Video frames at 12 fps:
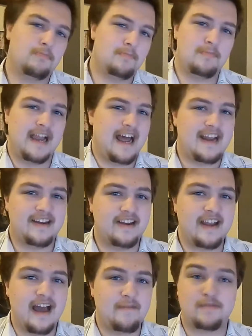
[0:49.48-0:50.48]
bland
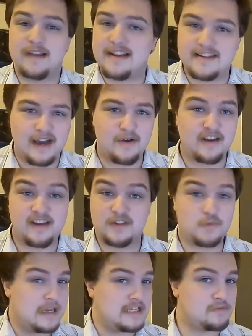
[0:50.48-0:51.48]
and that, but I doubt it.
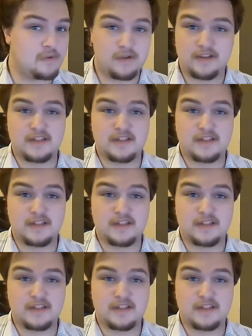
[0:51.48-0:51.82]
It's Westworld.